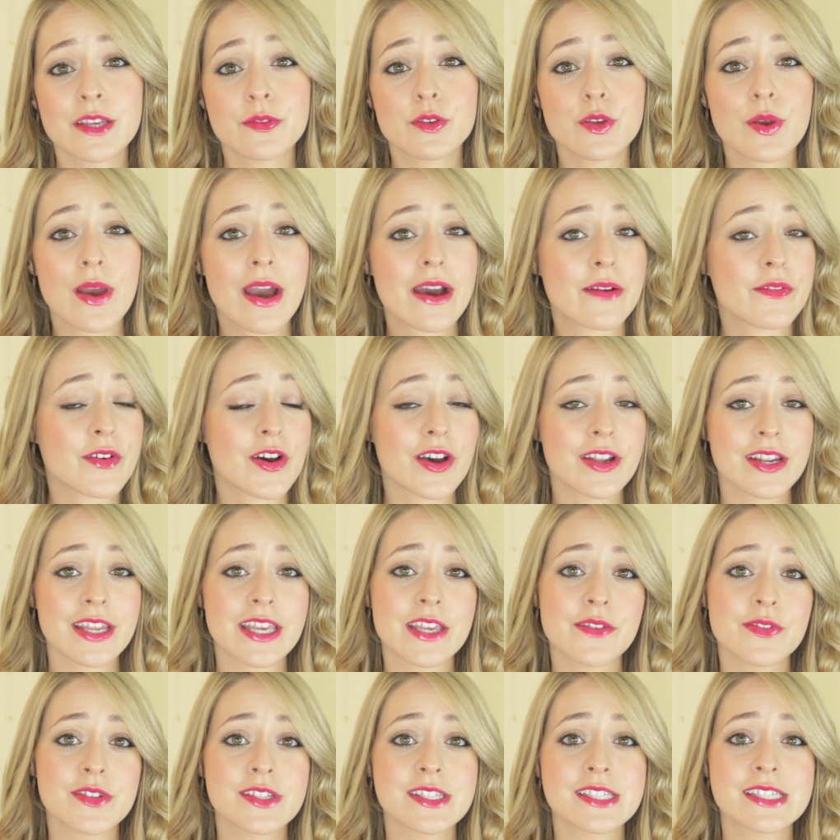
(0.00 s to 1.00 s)
If you have
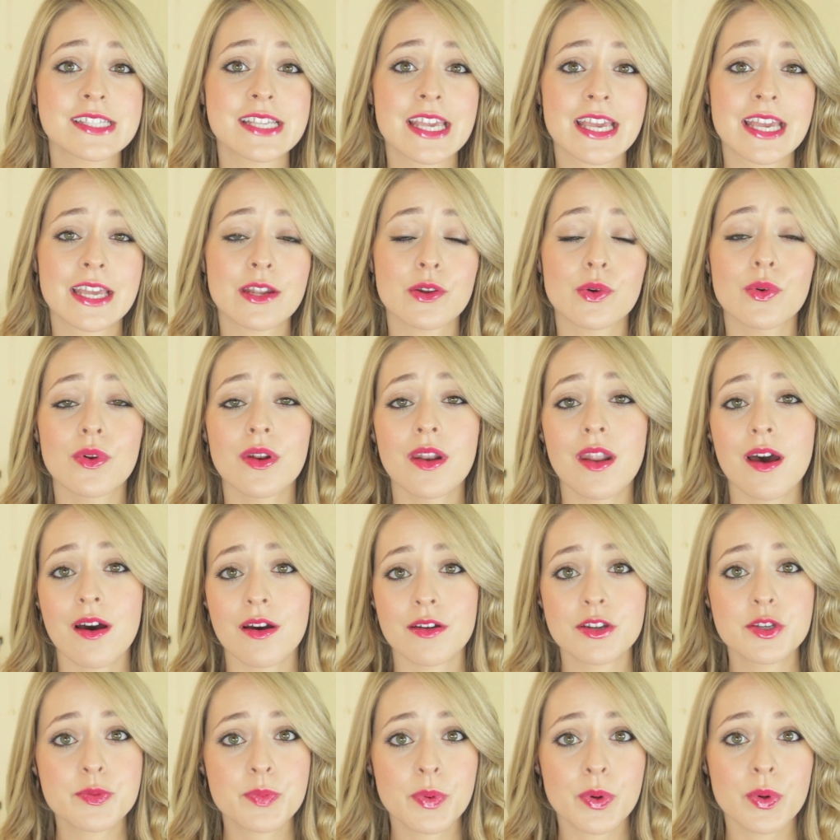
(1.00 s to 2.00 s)
uneven skin or
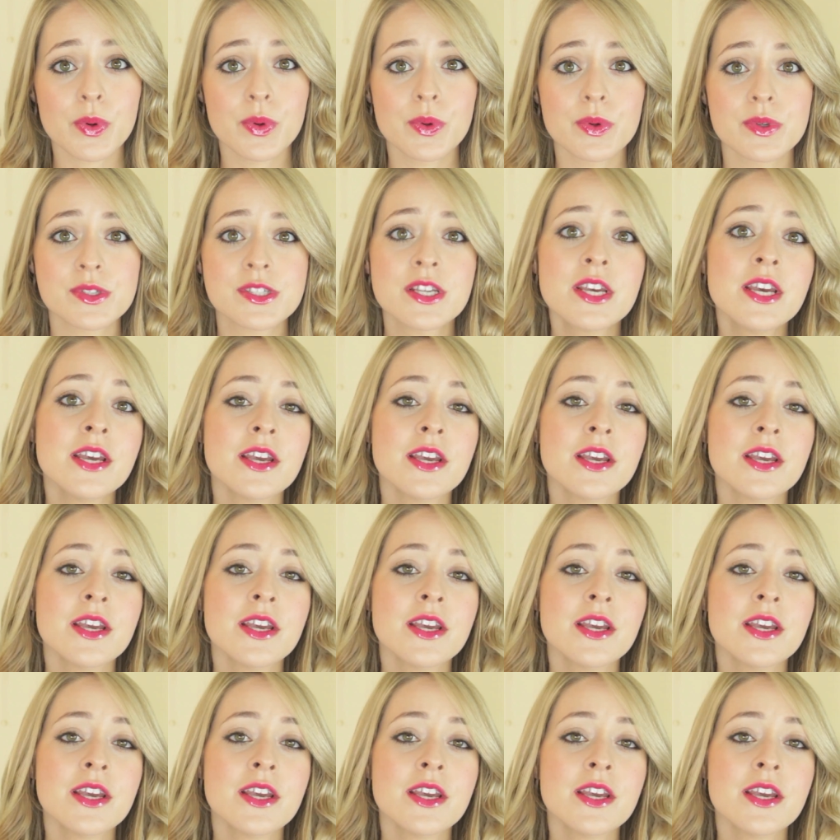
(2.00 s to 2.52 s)
large pores,